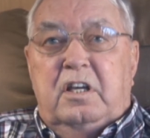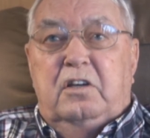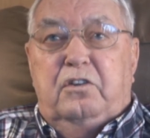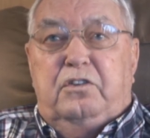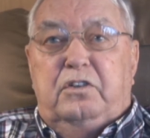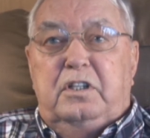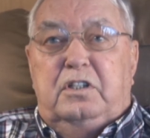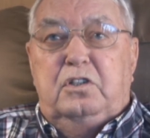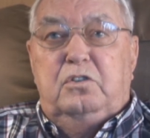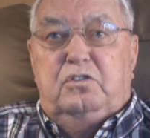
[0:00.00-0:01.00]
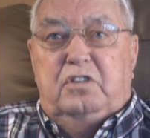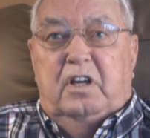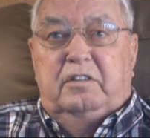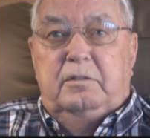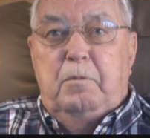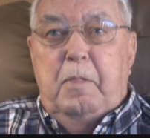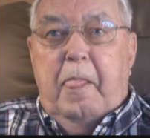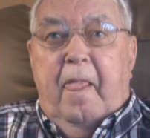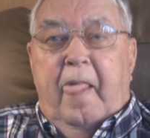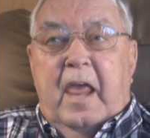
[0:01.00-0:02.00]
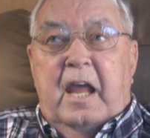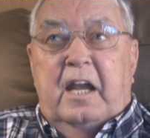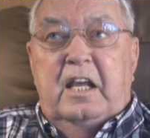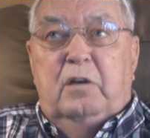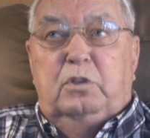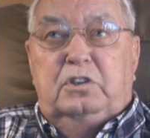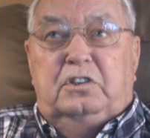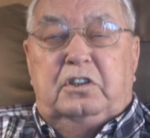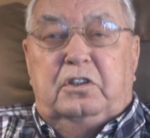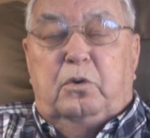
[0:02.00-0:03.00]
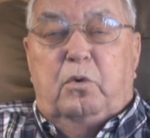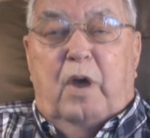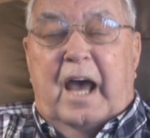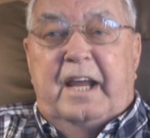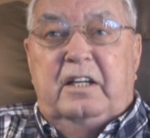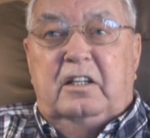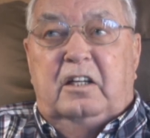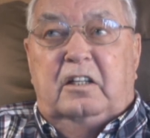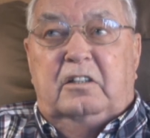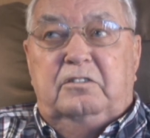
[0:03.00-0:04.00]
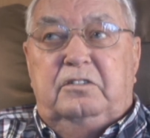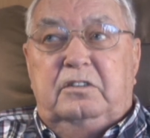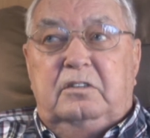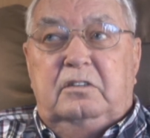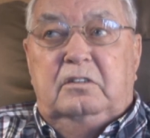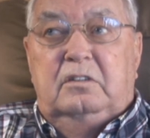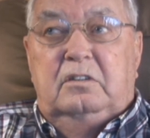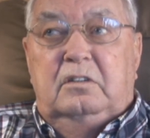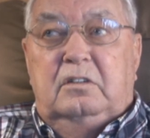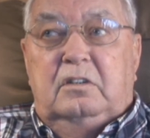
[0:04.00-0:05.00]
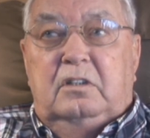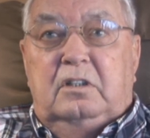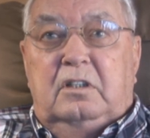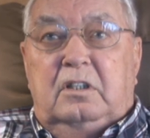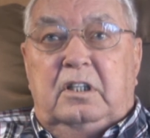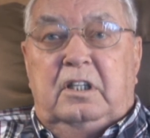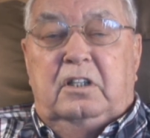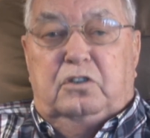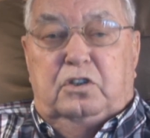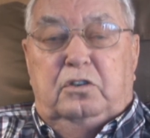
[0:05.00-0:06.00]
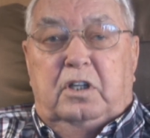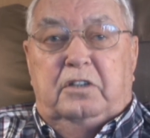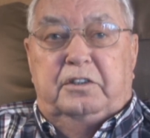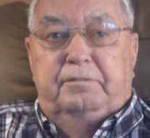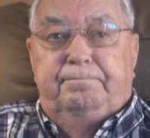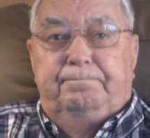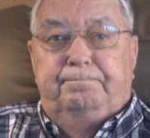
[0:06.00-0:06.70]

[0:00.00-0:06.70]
Hill 327, and it was to the right of Hill 200.